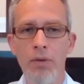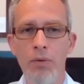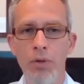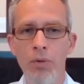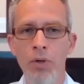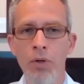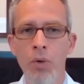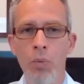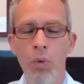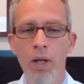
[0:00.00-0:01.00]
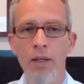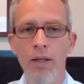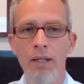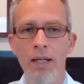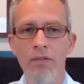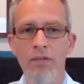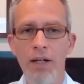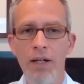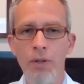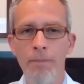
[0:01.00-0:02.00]
through with the
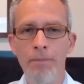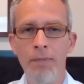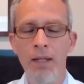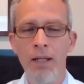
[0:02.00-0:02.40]
infection?